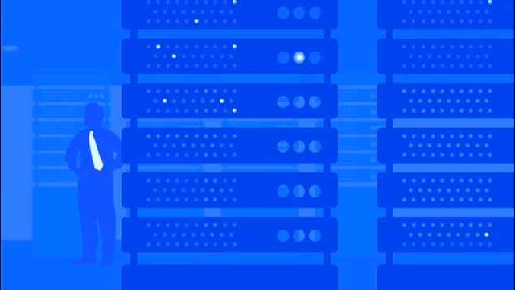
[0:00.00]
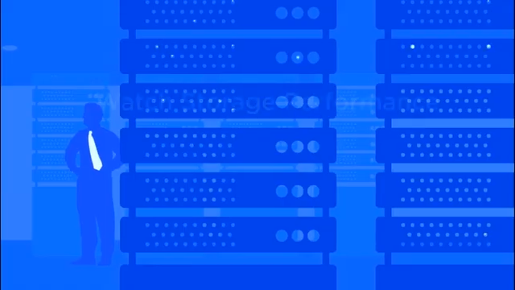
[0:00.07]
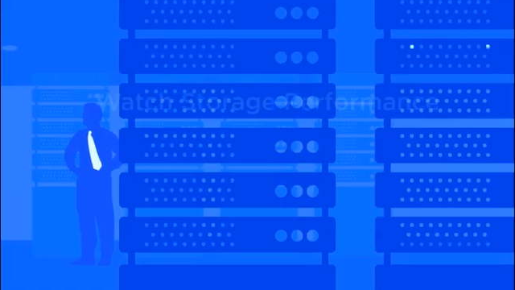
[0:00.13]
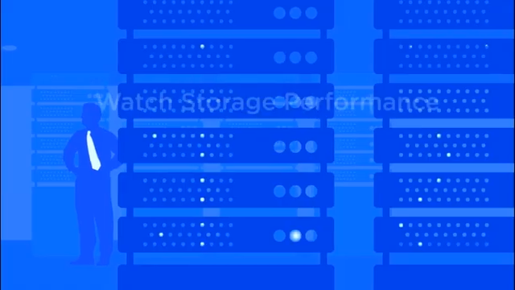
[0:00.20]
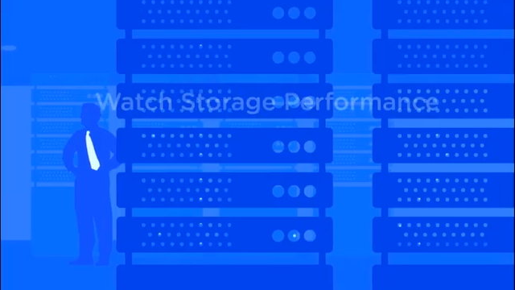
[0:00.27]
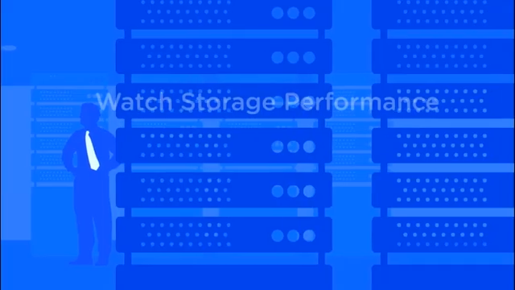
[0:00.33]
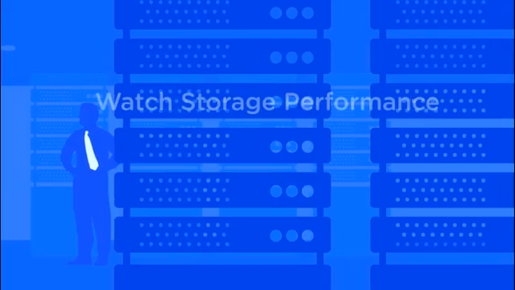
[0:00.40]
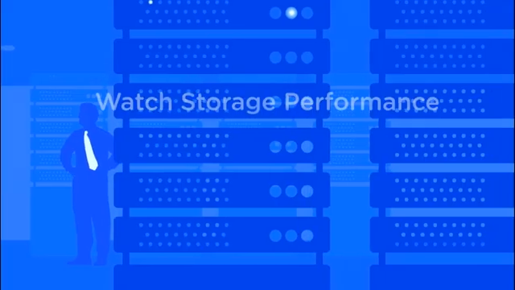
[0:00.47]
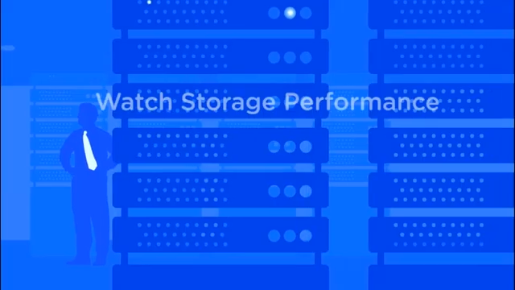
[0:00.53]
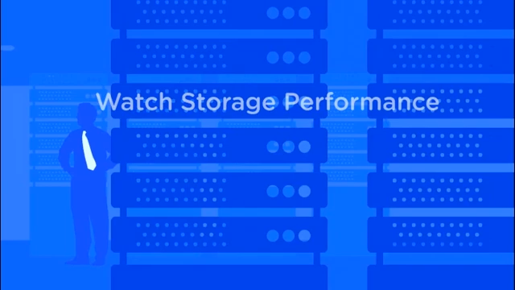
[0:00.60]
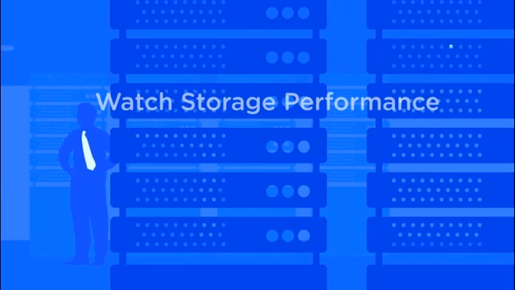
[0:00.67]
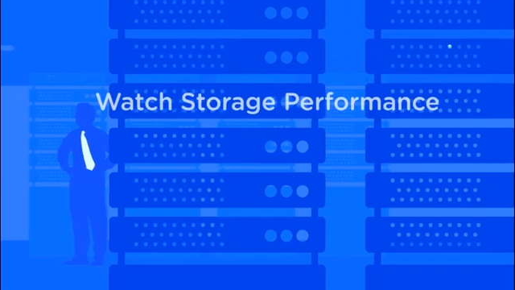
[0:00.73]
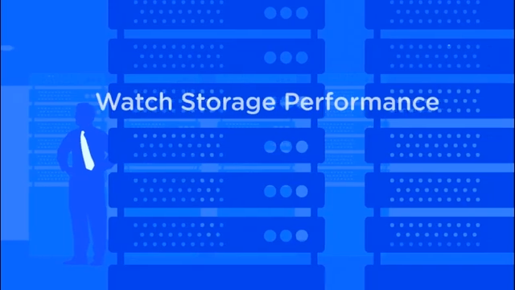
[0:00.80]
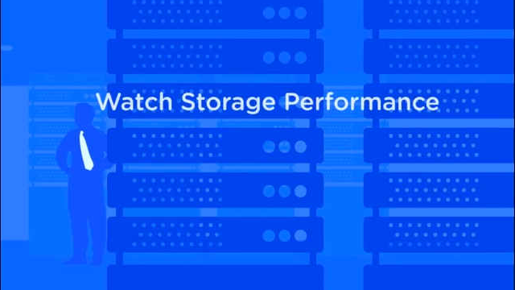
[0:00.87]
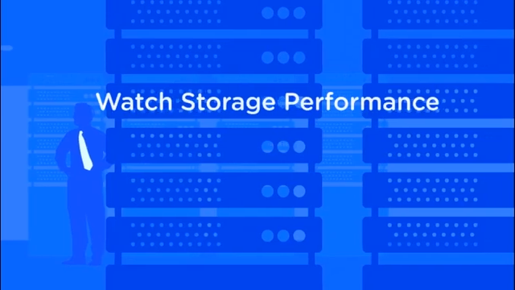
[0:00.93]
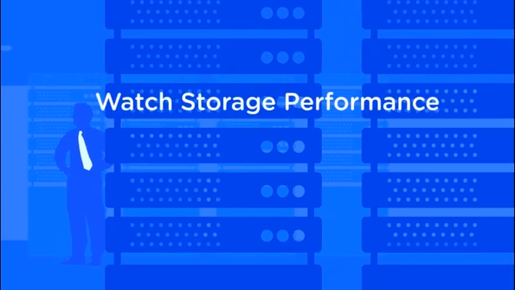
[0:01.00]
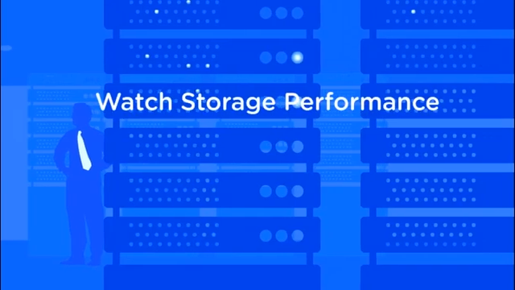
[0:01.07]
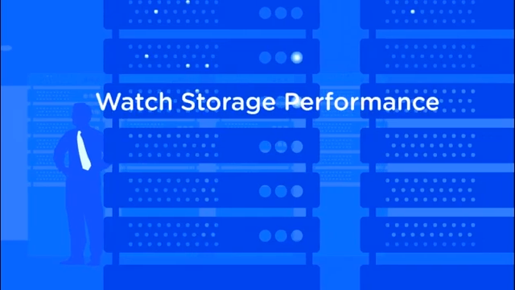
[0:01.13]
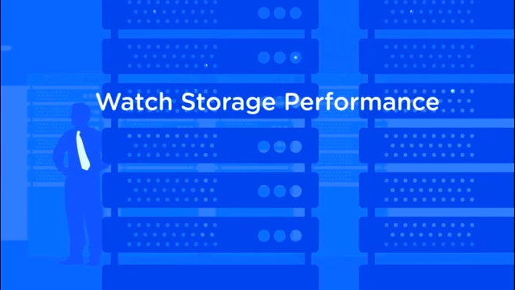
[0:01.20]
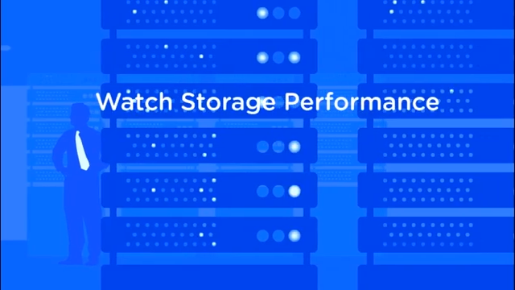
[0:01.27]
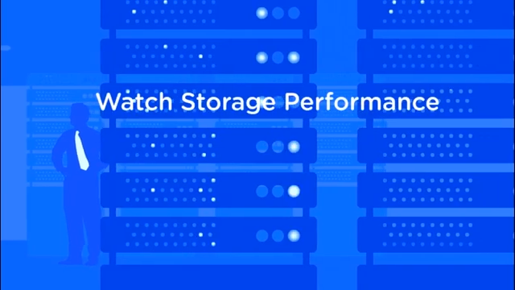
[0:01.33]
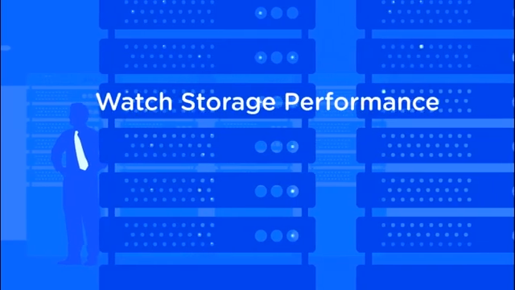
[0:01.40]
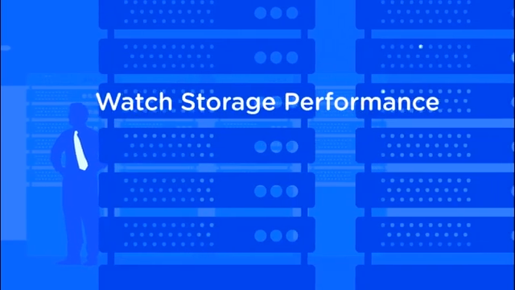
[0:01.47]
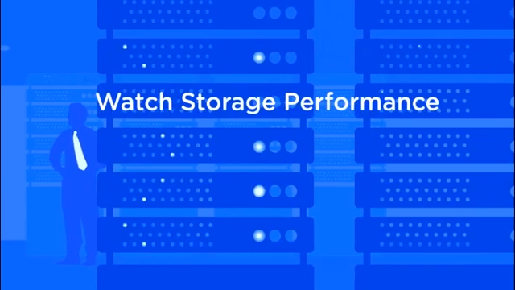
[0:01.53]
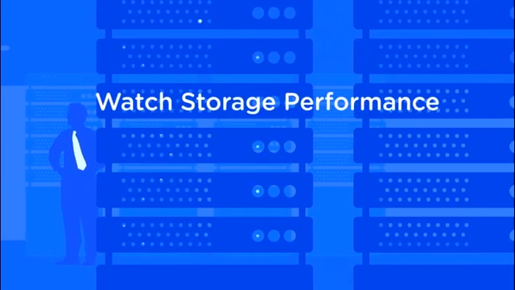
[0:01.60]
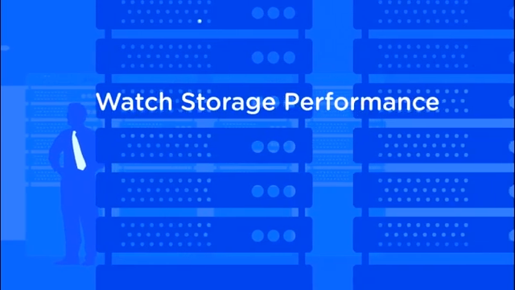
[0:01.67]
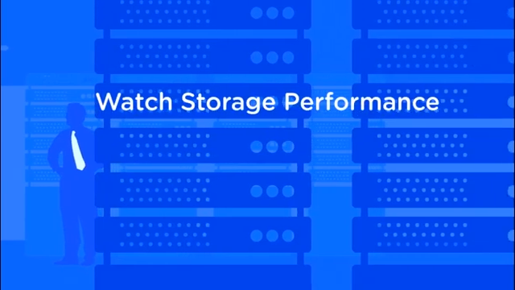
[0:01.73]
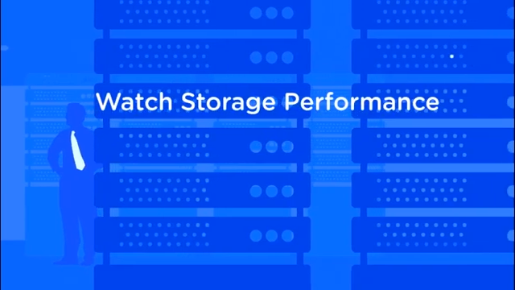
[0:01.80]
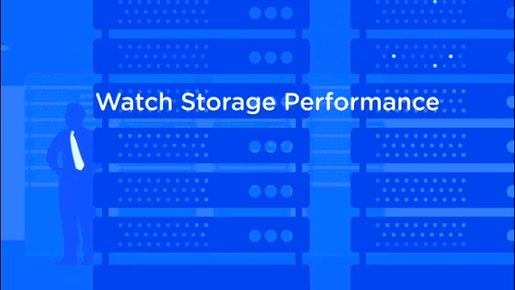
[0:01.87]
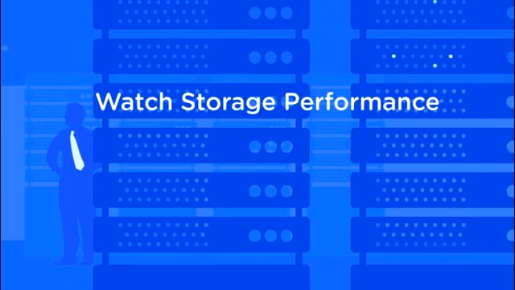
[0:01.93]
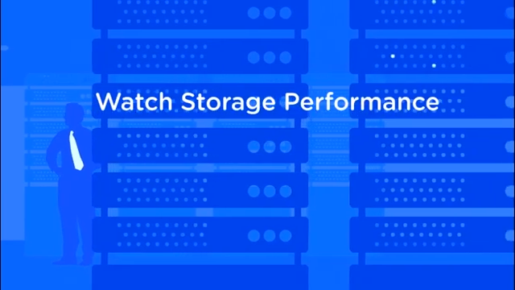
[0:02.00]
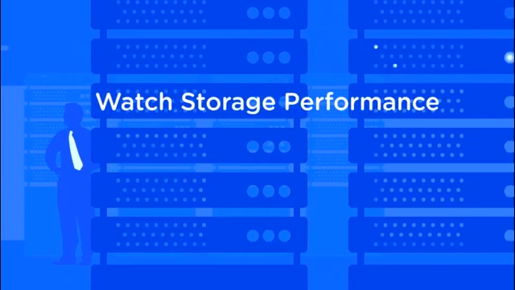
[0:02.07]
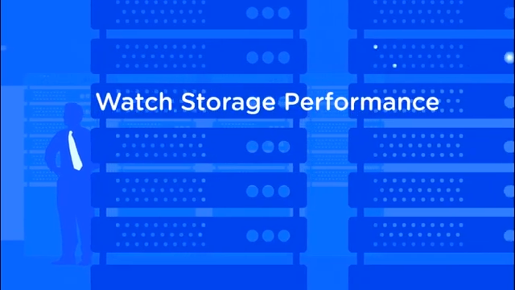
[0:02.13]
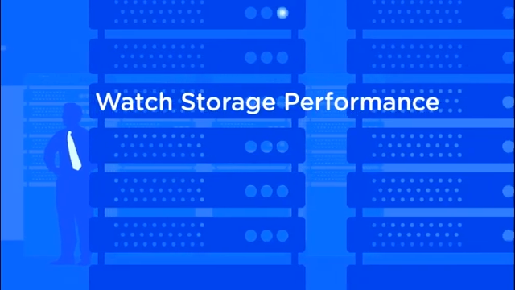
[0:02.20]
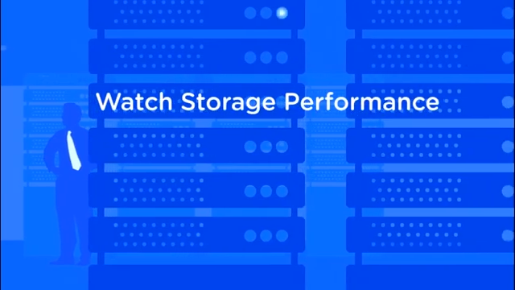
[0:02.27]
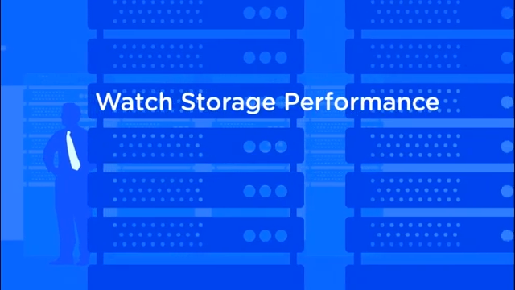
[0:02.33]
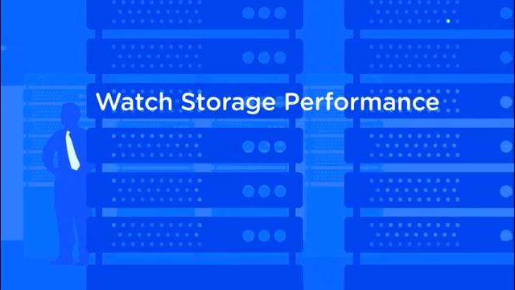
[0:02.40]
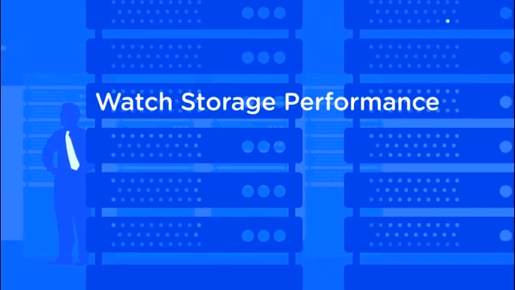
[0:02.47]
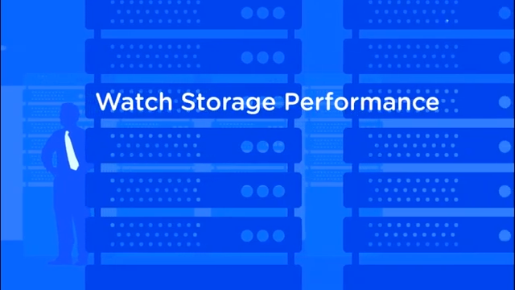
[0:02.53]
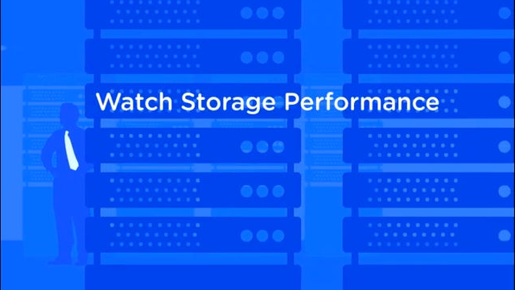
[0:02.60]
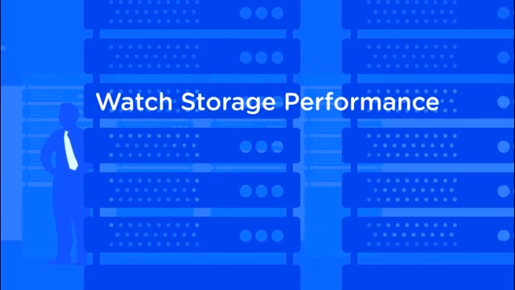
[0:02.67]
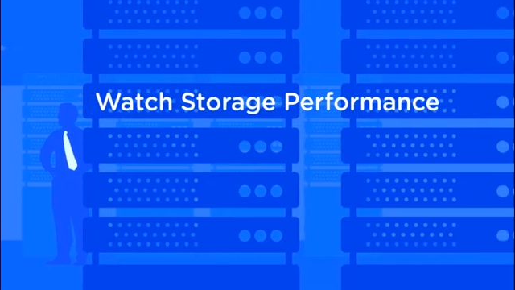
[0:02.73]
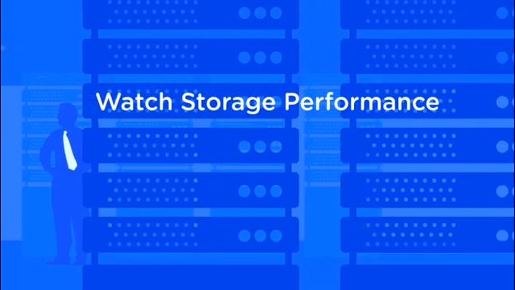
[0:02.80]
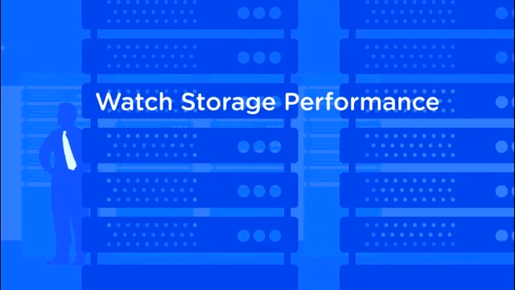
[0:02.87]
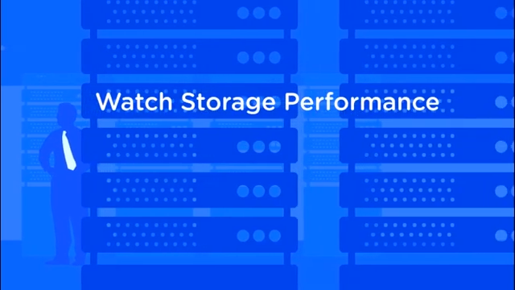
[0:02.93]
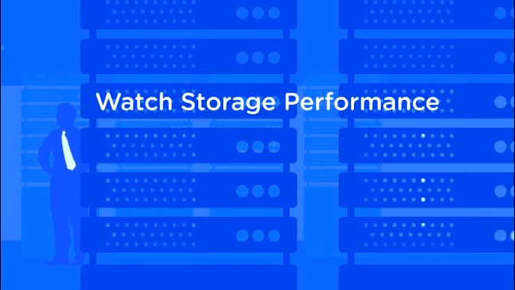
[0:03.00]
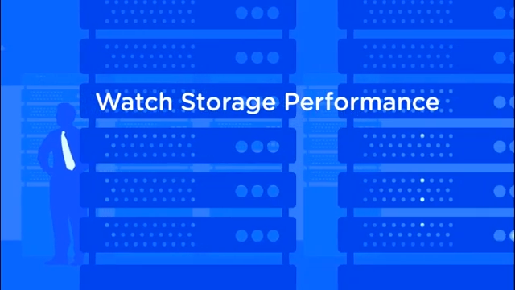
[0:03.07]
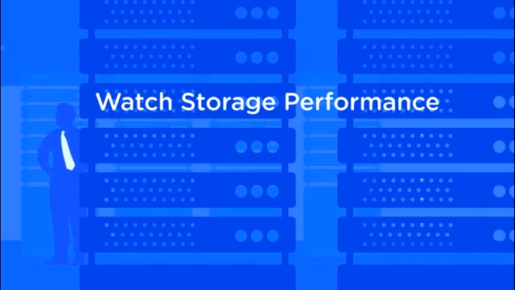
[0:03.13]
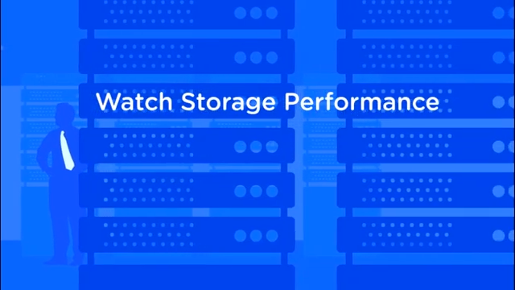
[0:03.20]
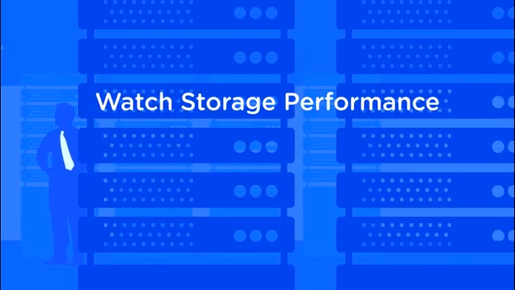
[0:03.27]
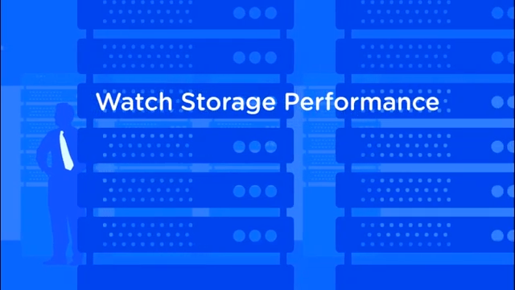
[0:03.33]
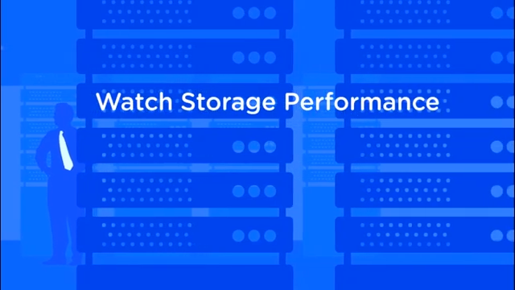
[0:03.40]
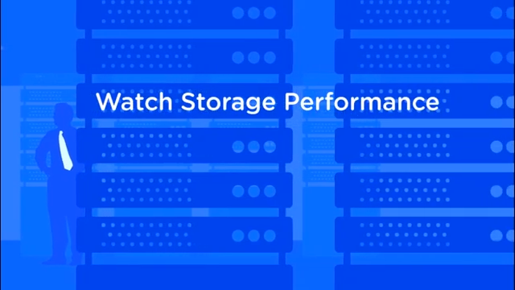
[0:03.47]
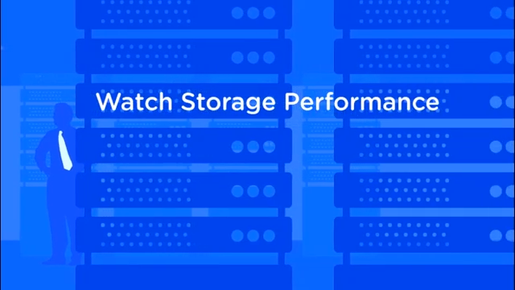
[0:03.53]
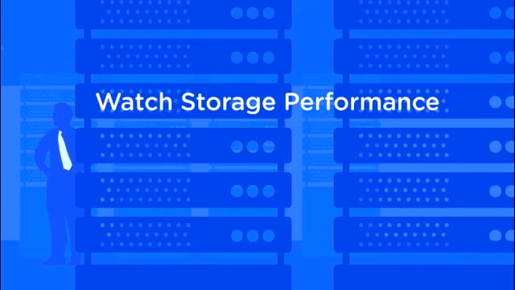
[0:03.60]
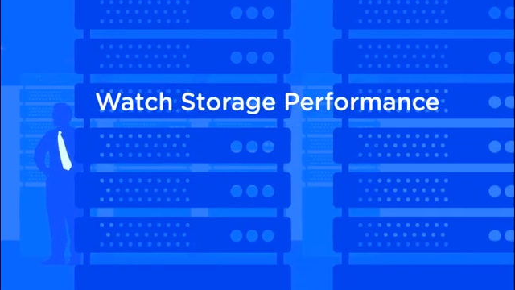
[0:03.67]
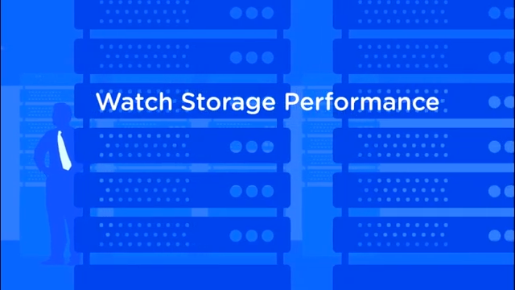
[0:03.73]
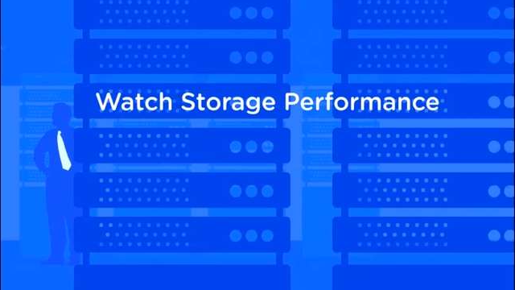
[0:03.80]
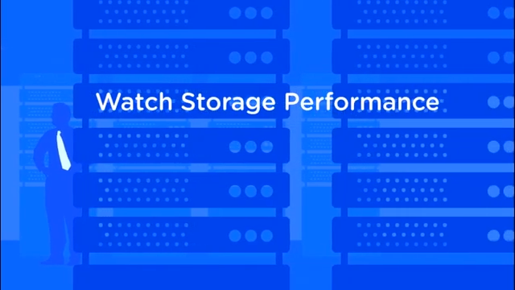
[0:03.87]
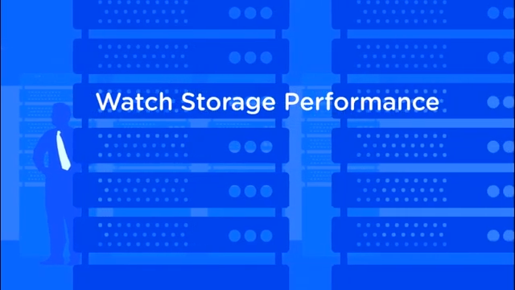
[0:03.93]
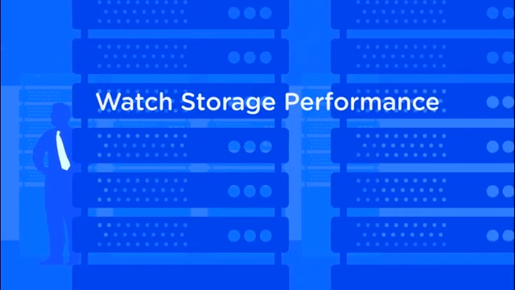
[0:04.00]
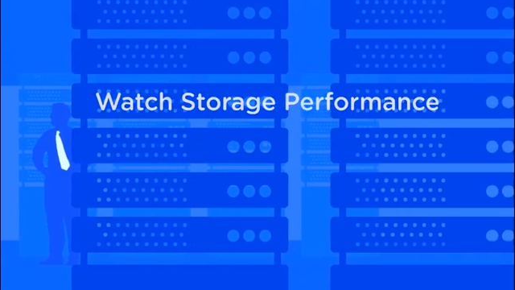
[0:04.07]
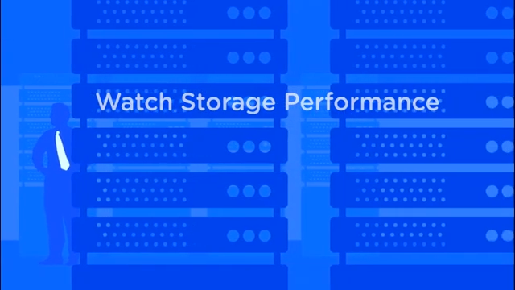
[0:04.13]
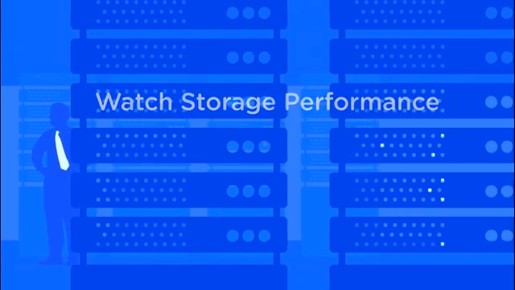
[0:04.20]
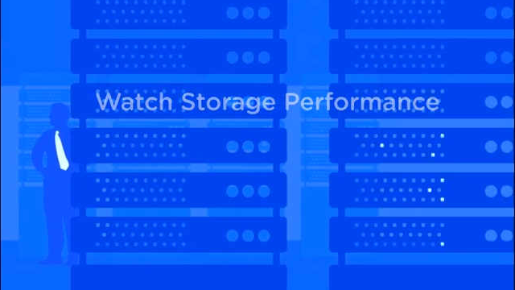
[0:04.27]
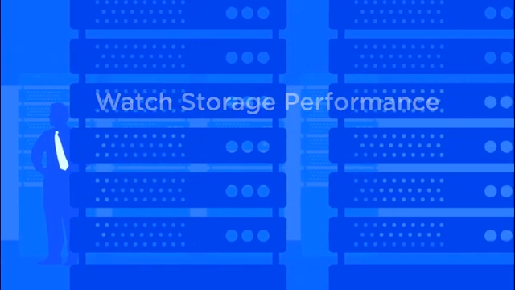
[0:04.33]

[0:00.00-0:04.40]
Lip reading: (no speaker visible)